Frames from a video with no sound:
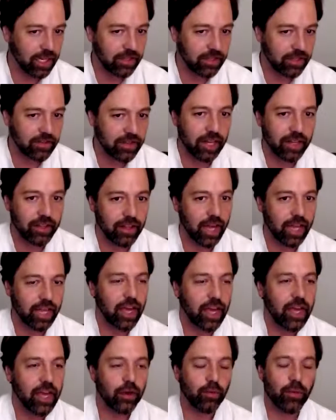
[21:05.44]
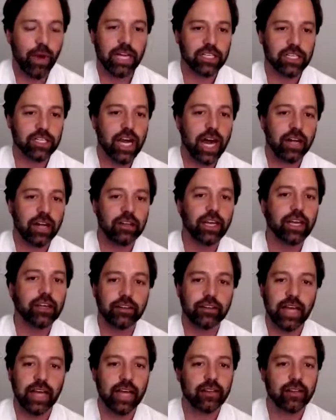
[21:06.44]
It's not like irrationality
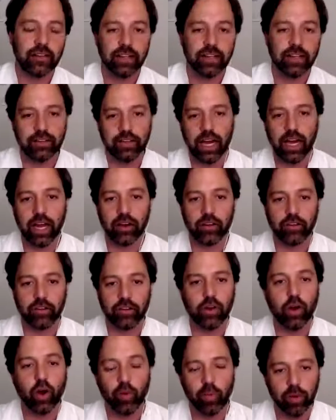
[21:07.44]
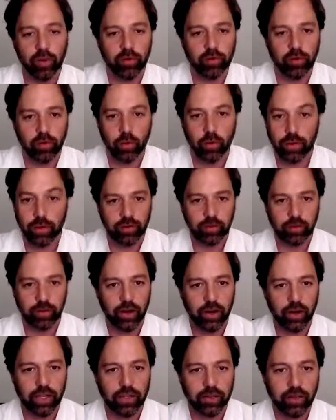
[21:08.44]
contains the entire scope of human
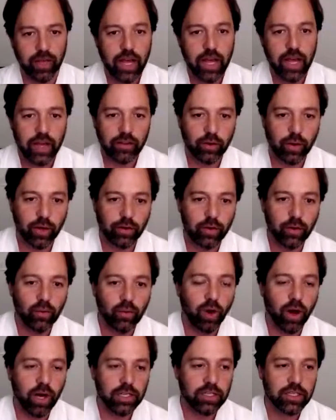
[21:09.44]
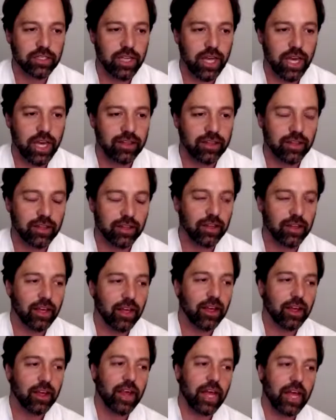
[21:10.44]
experience. So if you want to say that
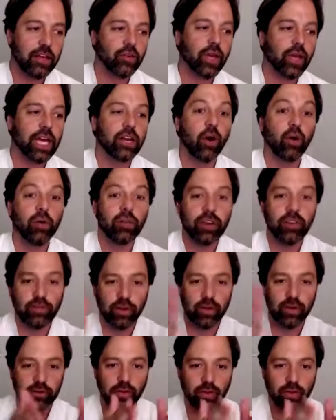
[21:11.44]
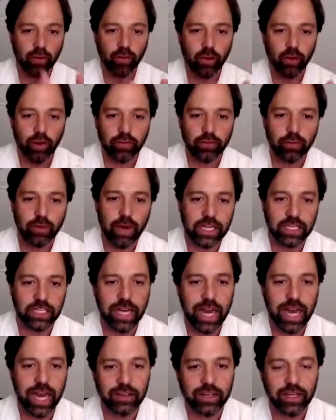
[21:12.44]
you can only filter the world through
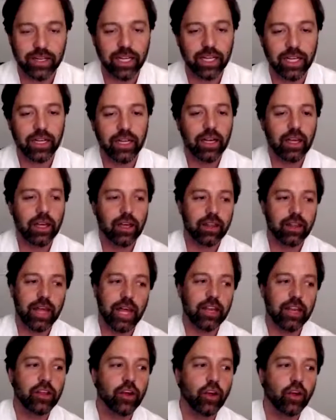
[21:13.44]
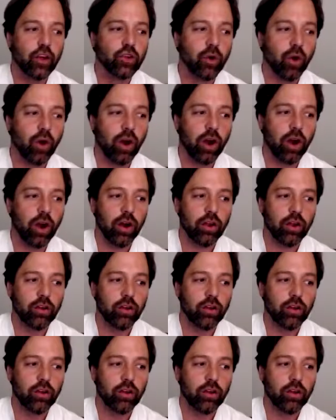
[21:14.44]
rationality, then you're